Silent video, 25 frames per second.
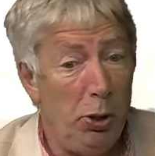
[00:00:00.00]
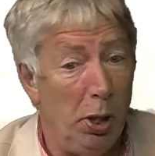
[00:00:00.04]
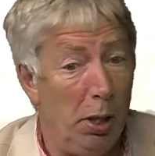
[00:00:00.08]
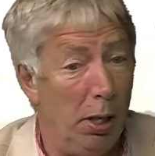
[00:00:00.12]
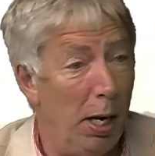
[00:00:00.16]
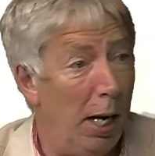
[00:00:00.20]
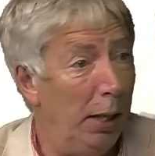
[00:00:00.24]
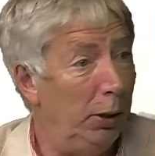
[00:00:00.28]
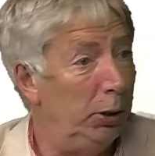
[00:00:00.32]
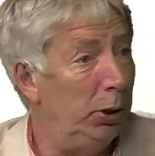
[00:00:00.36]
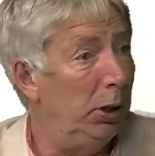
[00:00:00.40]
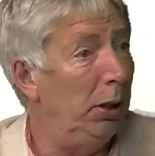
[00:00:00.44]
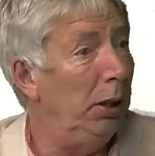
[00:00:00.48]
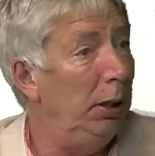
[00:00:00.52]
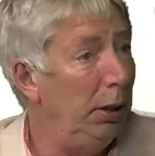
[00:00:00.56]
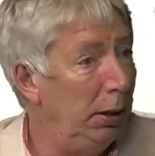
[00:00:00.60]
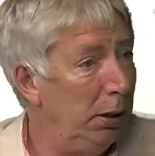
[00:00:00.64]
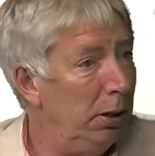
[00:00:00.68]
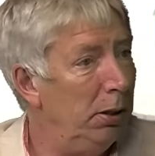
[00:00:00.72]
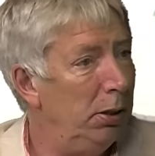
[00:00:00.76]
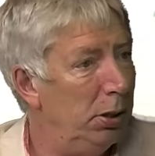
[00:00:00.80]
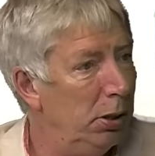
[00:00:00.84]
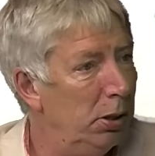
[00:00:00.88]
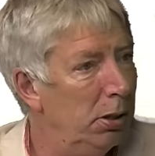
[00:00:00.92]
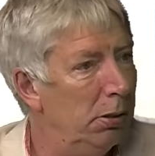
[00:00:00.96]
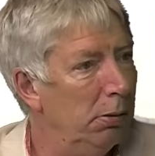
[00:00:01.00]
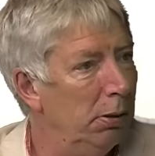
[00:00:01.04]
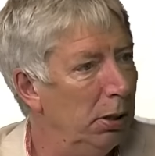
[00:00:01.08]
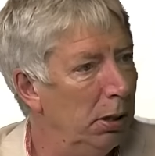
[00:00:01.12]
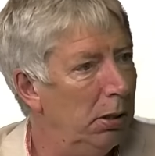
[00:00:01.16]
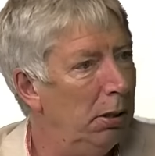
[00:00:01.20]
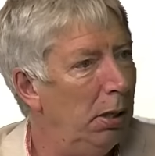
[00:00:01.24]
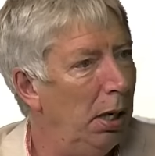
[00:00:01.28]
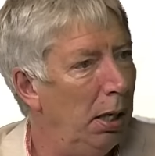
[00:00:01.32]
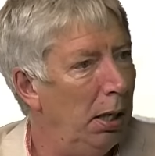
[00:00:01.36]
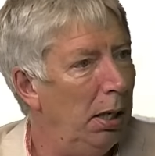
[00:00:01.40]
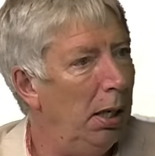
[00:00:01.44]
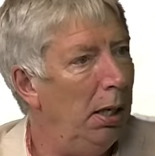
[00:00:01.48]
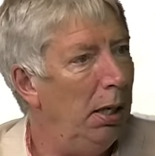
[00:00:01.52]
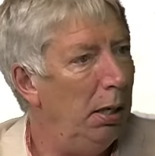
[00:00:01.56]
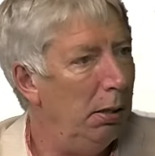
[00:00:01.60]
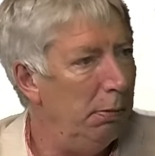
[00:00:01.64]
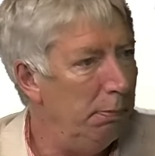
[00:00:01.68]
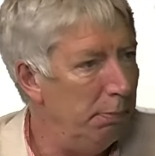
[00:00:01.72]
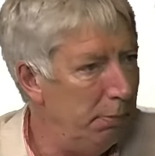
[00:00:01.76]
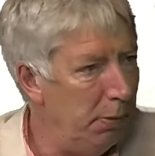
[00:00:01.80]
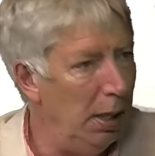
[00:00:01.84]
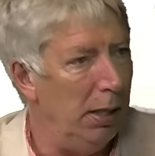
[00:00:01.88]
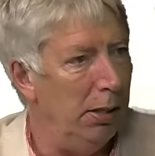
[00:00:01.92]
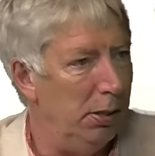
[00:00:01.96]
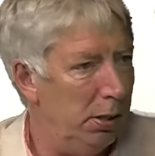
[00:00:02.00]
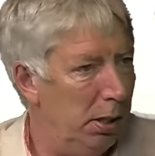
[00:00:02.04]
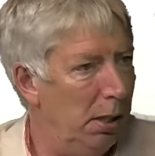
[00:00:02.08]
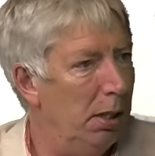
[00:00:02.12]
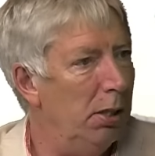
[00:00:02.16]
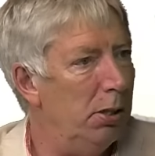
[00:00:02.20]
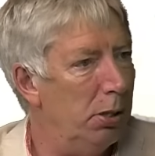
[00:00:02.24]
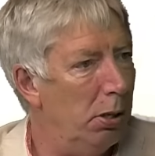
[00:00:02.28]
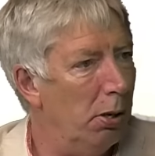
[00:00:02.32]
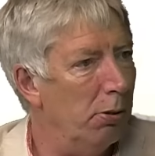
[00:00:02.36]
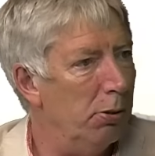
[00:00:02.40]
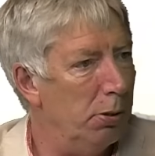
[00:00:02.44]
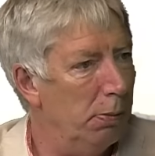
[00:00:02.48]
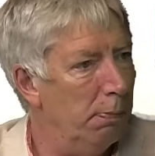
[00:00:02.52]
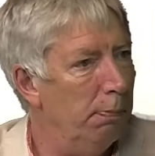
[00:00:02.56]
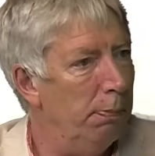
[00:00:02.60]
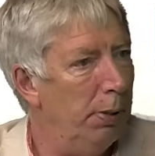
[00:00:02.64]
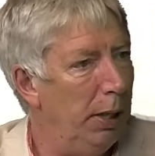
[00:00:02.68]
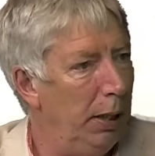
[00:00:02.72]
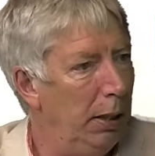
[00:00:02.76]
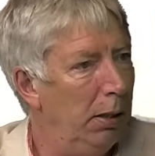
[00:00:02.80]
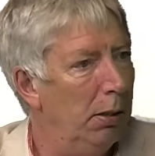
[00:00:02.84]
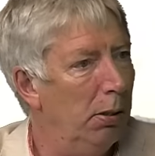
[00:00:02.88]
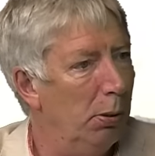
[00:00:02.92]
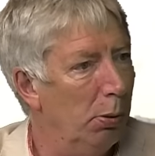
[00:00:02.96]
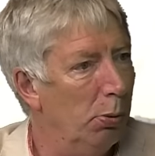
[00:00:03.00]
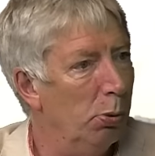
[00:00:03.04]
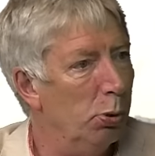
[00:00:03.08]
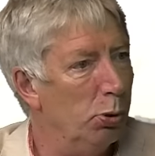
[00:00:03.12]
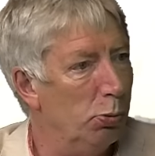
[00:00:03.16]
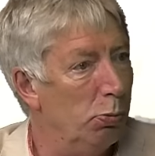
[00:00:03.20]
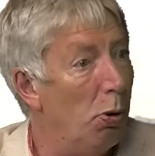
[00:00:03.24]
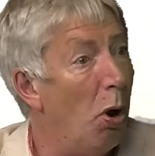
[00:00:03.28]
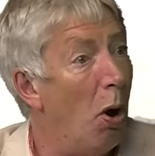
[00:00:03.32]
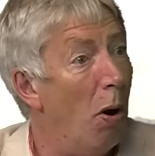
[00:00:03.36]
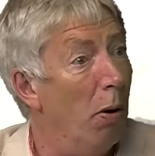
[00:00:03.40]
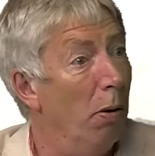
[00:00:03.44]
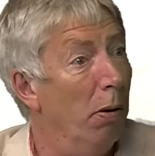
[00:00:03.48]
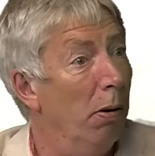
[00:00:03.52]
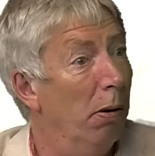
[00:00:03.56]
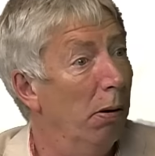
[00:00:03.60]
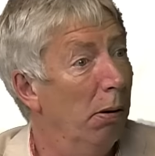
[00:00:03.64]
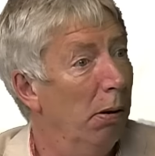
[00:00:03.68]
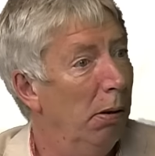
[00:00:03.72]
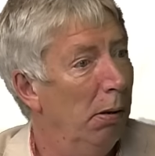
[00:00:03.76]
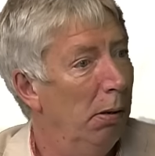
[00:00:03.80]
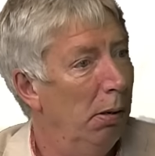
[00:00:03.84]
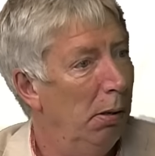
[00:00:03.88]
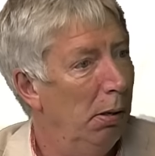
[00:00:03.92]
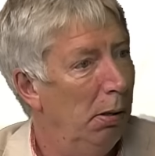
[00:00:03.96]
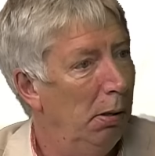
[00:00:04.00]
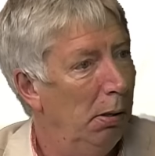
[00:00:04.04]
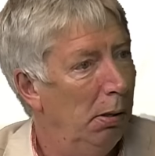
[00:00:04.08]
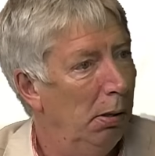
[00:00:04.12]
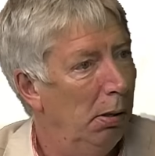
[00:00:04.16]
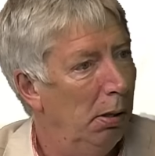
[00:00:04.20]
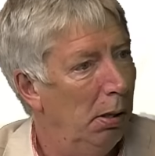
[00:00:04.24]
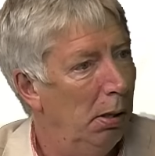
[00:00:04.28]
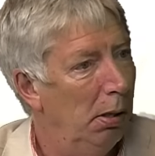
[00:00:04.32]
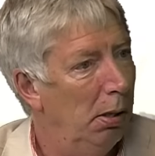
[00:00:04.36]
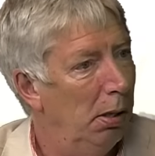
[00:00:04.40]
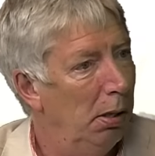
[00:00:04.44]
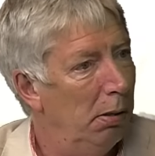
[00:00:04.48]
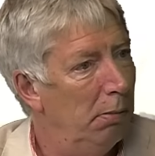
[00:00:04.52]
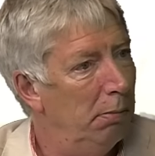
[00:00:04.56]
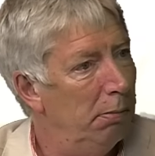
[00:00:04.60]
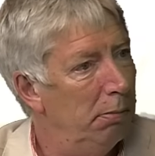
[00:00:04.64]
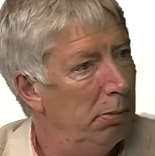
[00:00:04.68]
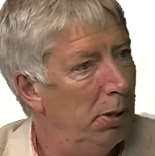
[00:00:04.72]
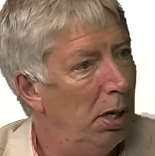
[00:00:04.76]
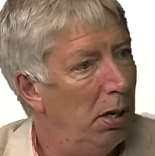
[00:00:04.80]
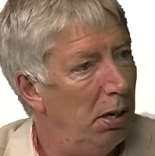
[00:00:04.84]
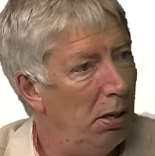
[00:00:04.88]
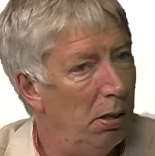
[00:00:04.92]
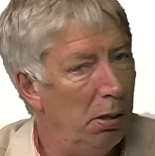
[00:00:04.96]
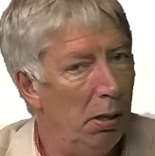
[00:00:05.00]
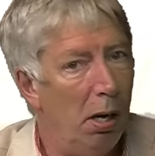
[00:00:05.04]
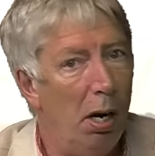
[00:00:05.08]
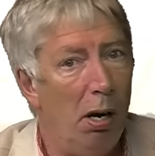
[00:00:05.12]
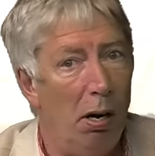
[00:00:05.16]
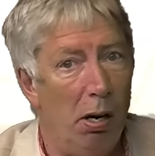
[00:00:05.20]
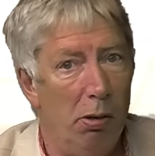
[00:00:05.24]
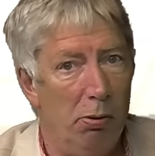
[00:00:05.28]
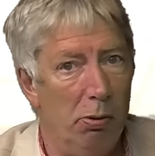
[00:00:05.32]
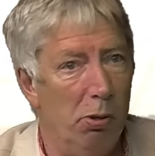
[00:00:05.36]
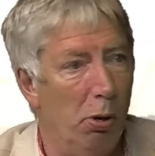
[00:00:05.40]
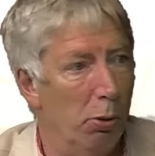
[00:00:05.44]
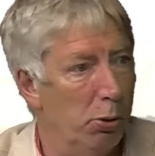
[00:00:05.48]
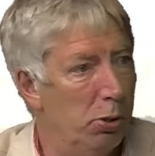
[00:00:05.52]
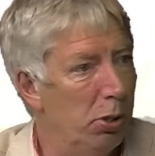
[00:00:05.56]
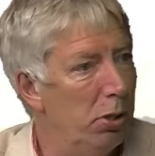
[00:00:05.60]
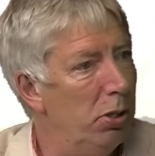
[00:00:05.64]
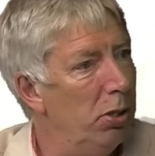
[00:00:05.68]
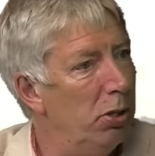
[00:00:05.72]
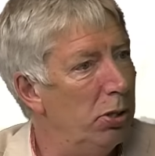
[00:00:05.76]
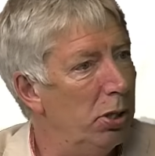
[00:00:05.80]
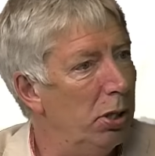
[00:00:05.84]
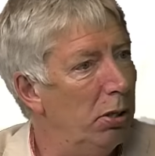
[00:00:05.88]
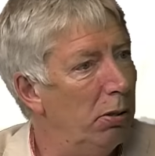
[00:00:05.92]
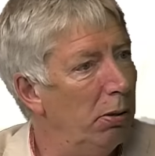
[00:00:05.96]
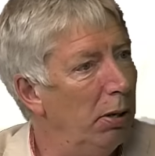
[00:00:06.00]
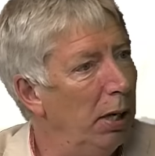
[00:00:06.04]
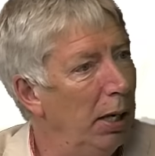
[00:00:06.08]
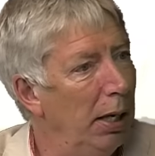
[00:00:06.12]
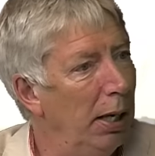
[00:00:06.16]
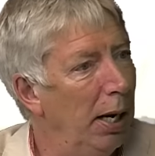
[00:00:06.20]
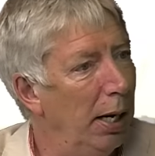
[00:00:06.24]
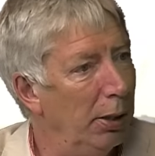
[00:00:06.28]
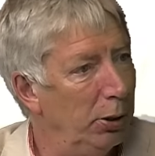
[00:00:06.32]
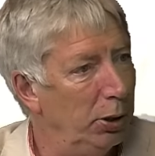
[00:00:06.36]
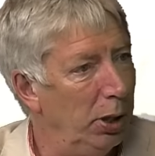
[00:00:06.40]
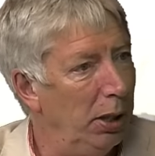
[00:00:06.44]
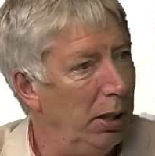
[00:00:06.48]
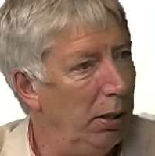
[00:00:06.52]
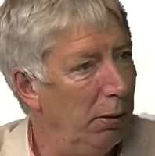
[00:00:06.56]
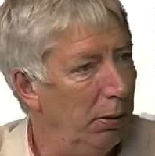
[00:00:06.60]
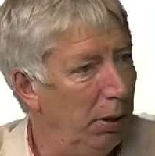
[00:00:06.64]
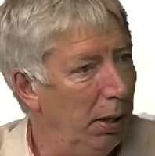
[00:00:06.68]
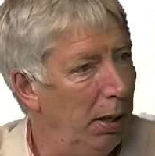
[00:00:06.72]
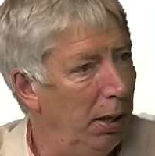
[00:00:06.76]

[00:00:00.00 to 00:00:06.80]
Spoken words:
actually, and this is to his credit, he admits that he's got some big calls wrong. Hard not to disagree, actually, looking